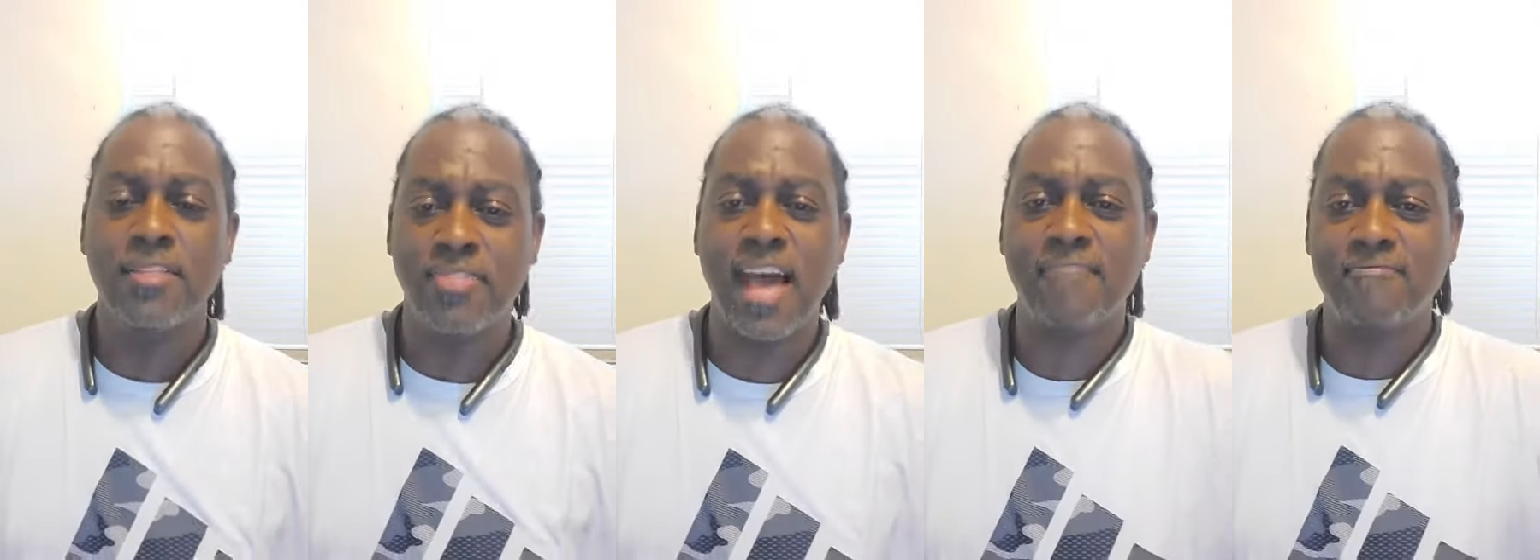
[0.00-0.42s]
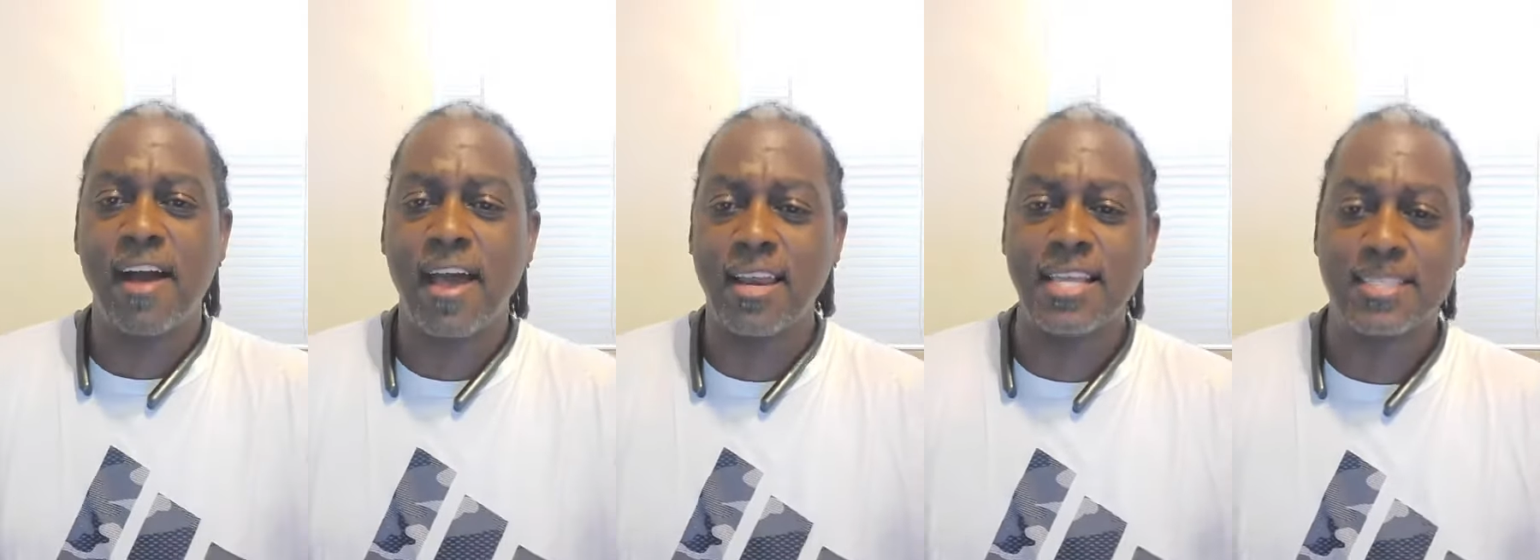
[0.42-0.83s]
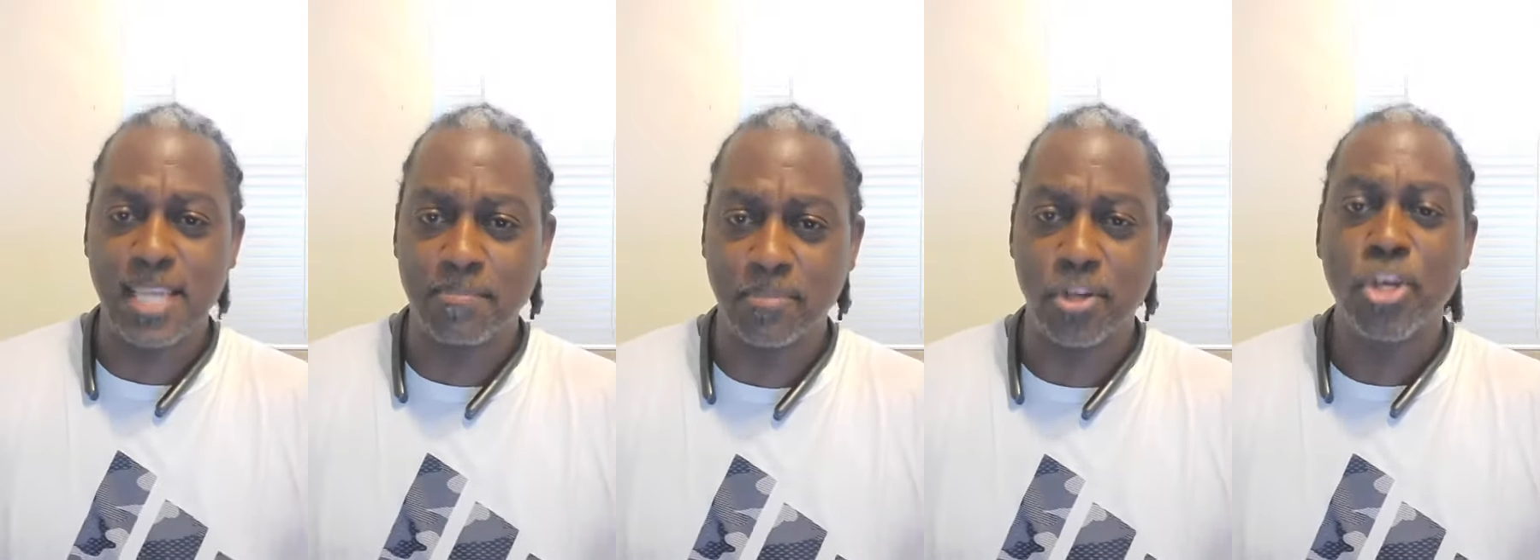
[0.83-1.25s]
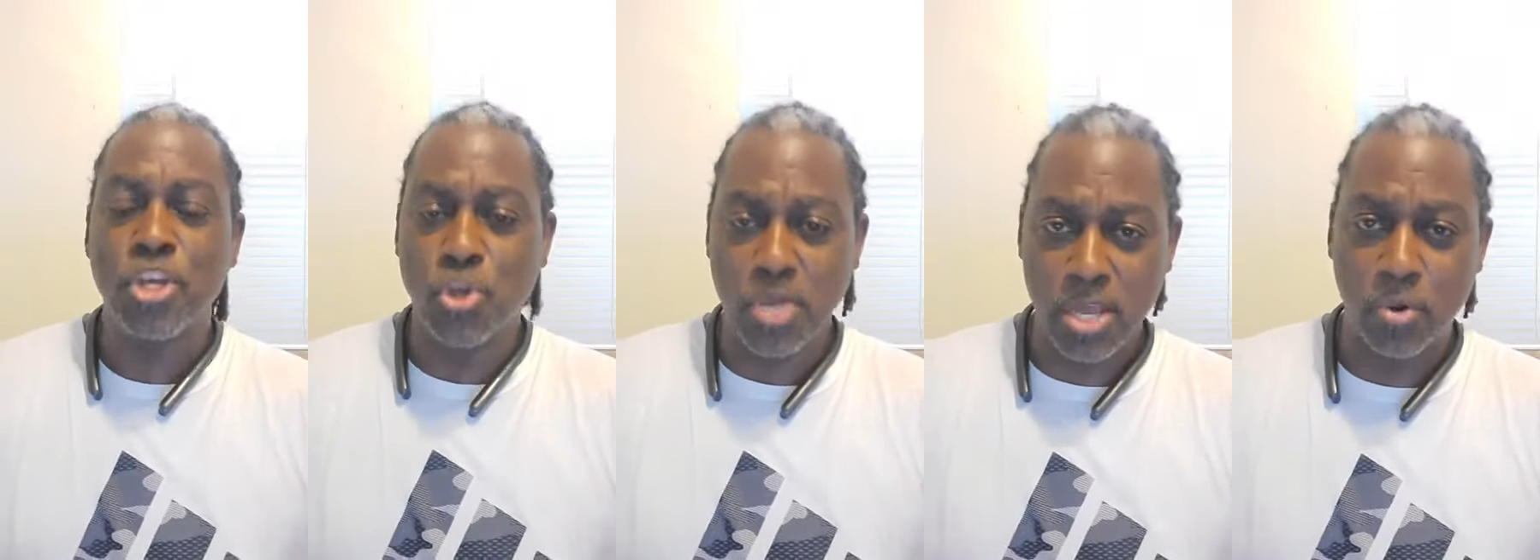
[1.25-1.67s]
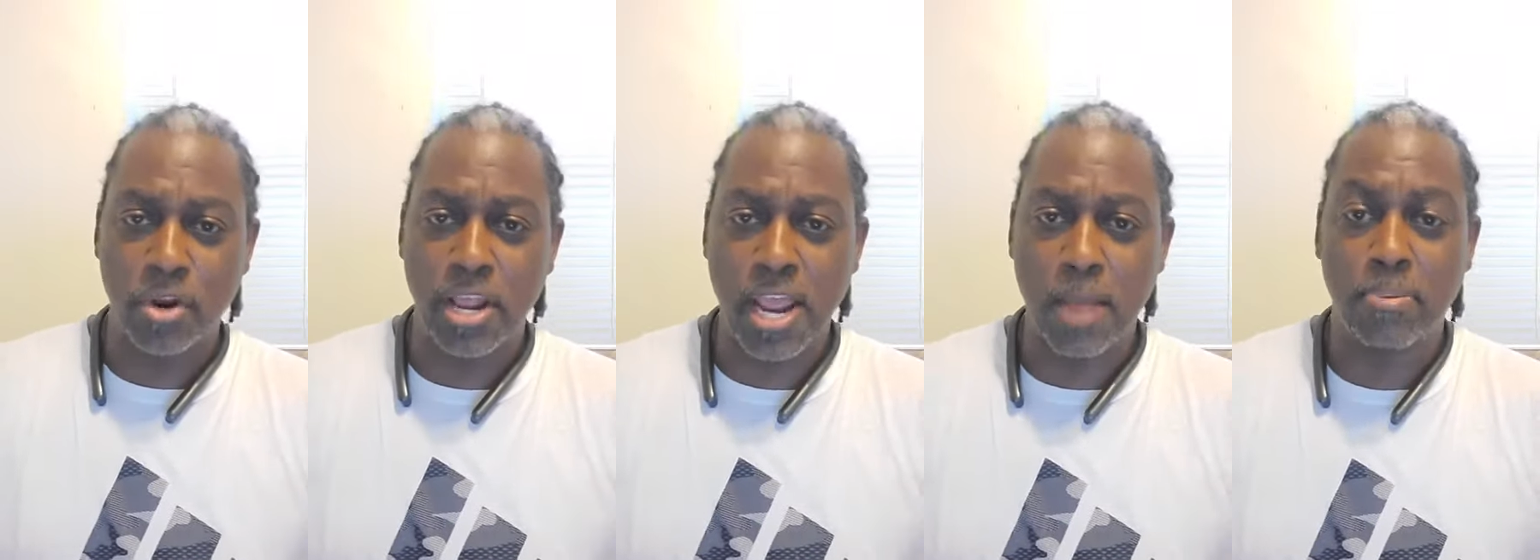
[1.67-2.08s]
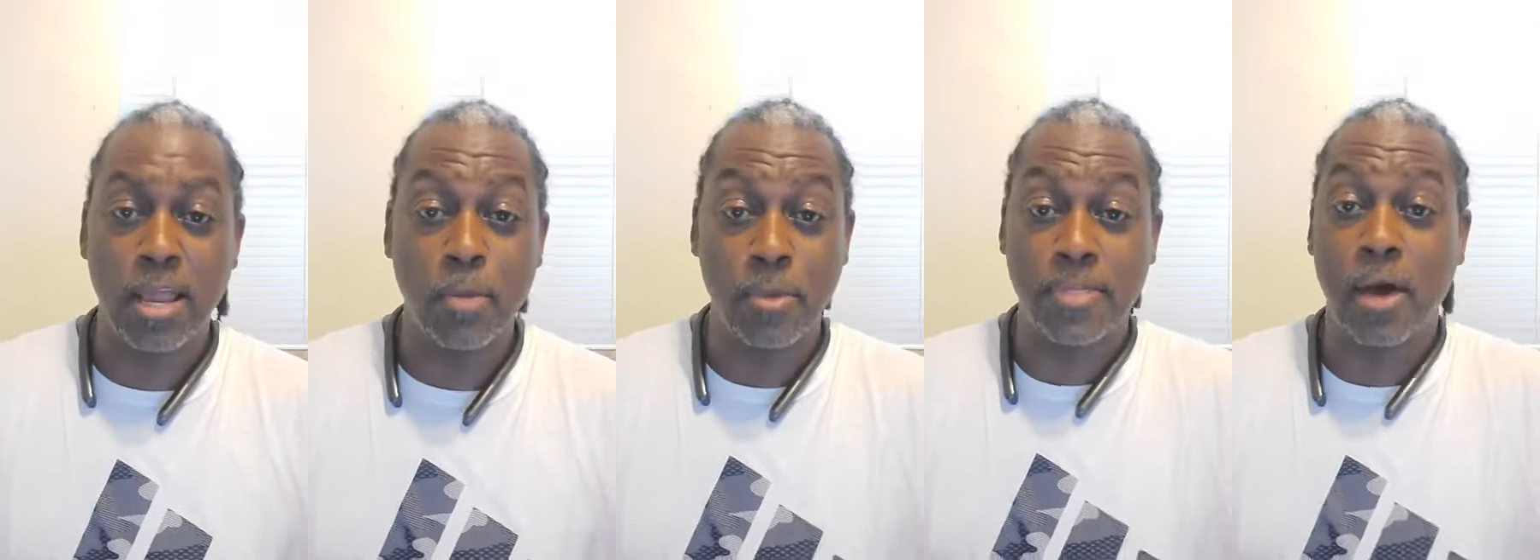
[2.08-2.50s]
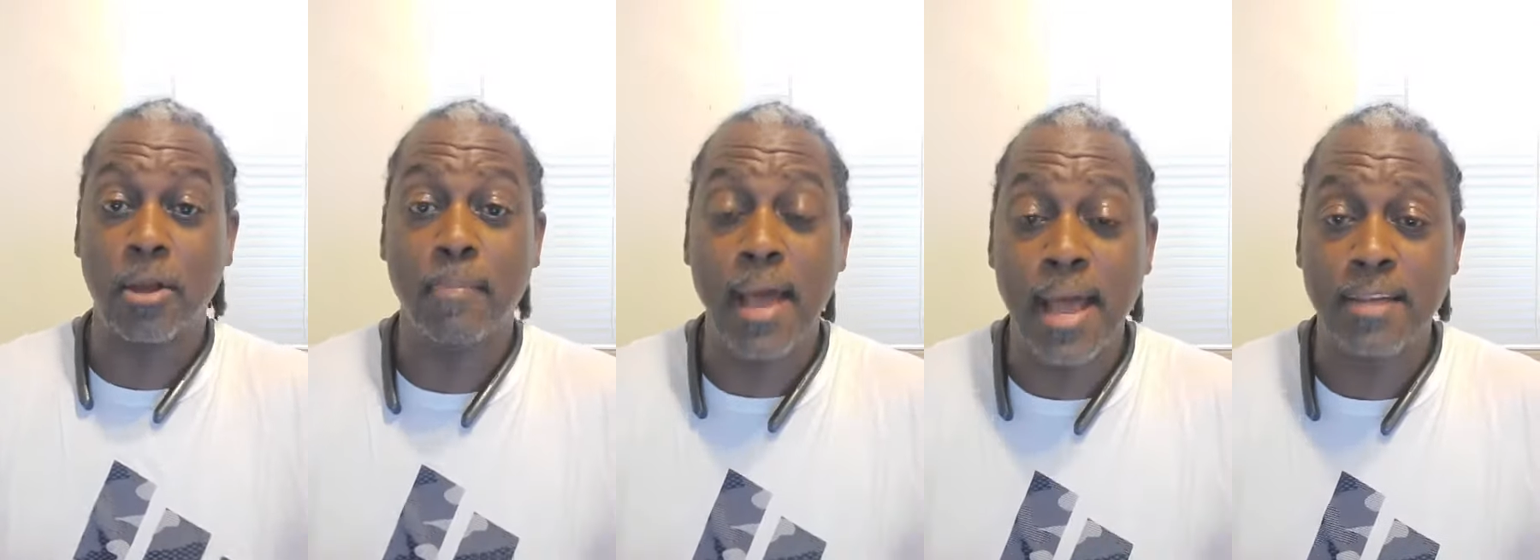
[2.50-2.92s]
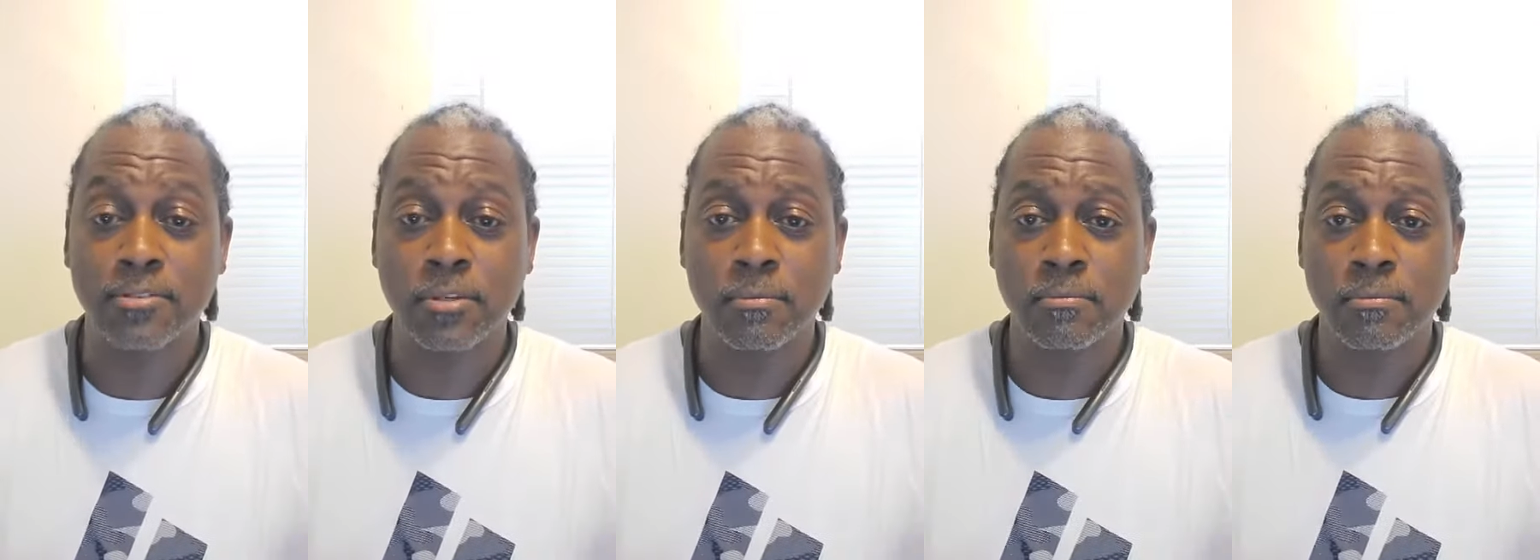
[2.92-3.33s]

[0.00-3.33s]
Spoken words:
That violates HIPAA. You get on an airplane without a mask.